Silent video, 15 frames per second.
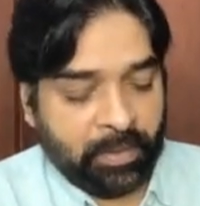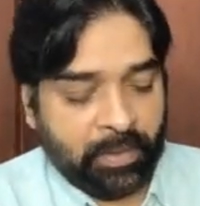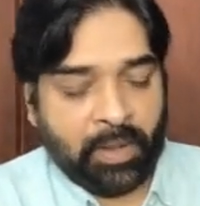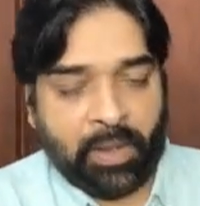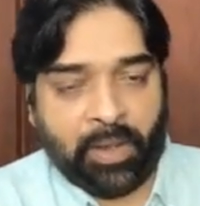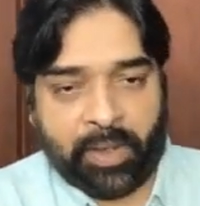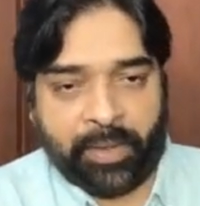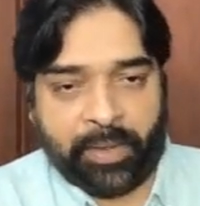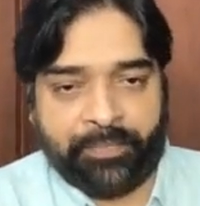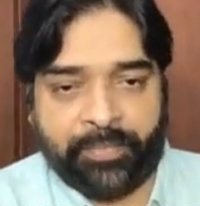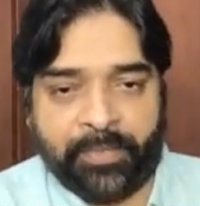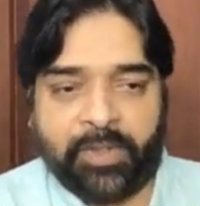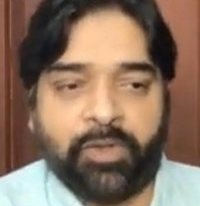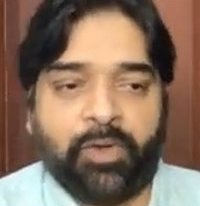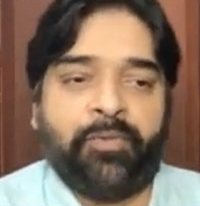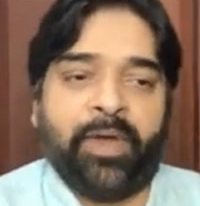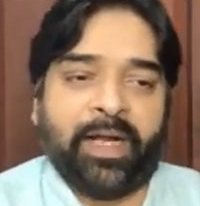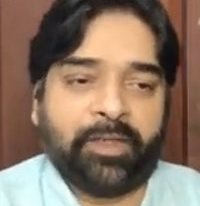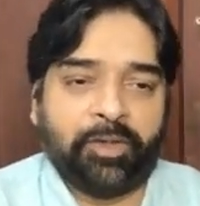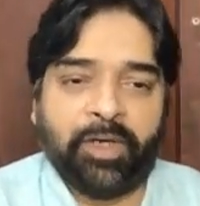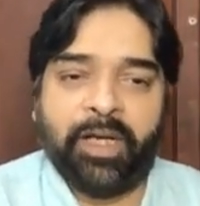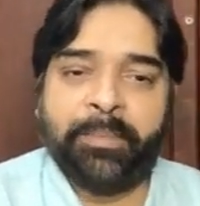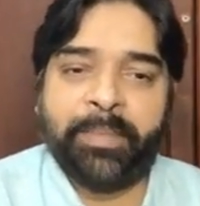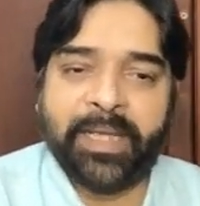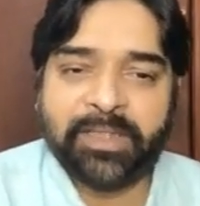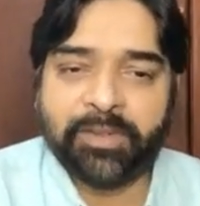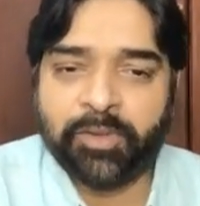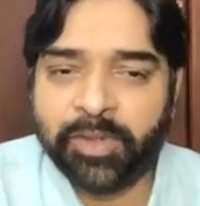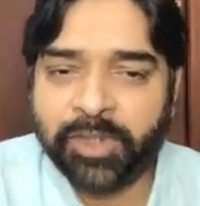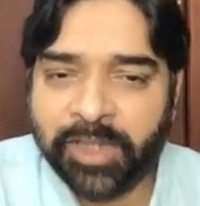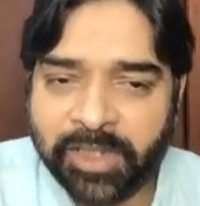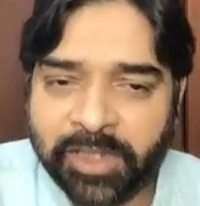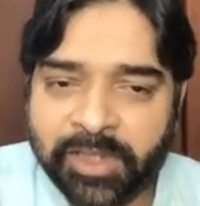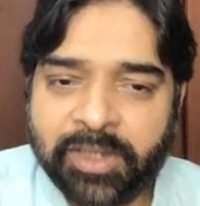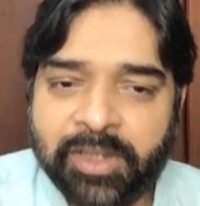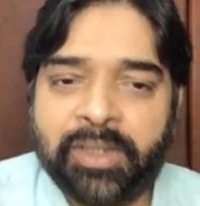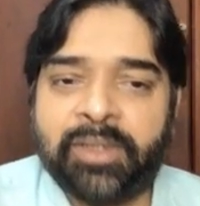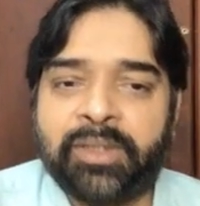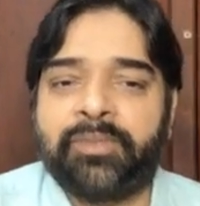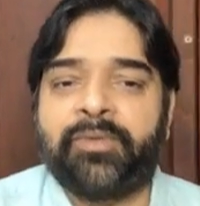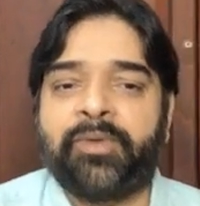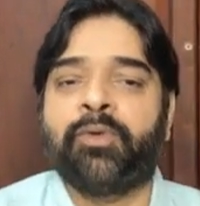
Okay. So factorial based questions, few